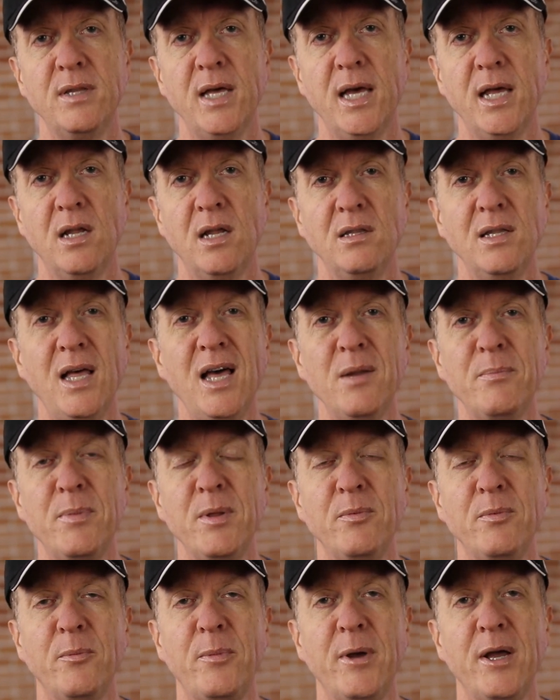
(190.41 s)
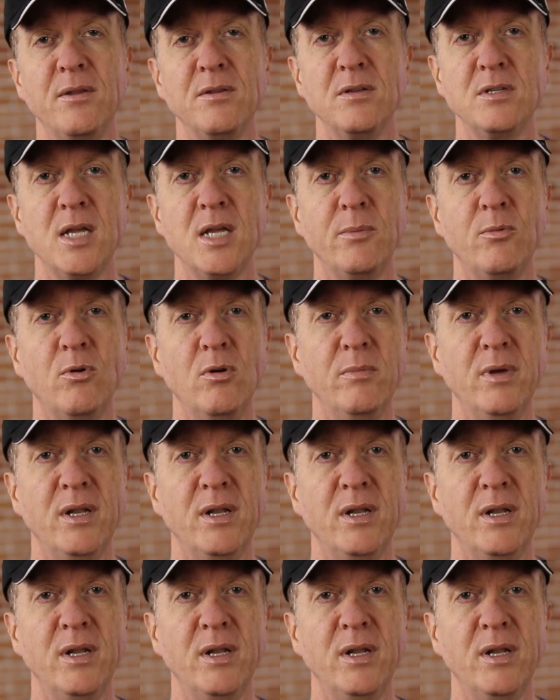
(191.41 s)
that a lot of people pound the table on,